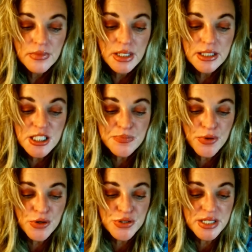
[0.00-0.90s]
And this
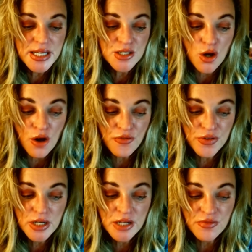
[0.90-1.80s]
process
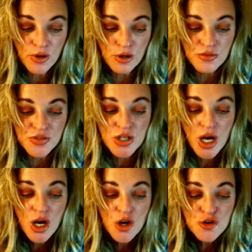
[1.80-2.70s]
often involves
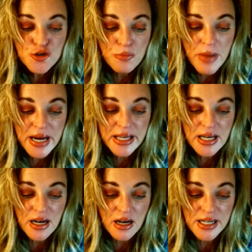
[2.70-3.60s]
dramatic
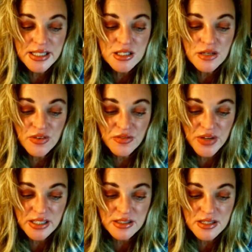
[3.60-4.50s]
kinds of
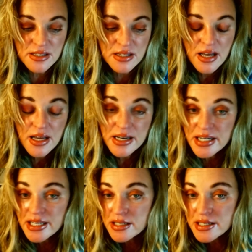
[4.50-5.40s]
events,
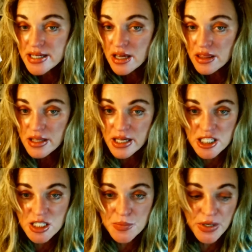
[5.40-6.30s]
near-death
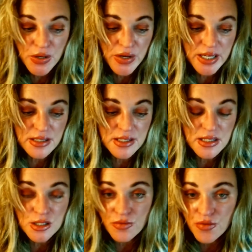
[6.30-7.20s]

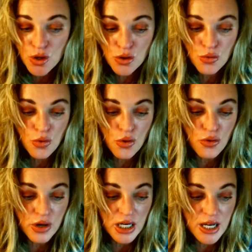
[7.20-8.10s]
experiences of you
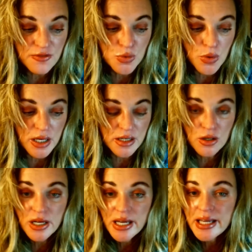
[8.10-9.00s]
or a loved one,
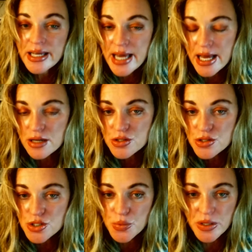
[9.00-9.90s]

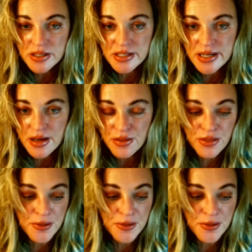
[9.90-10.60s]
encounters with death.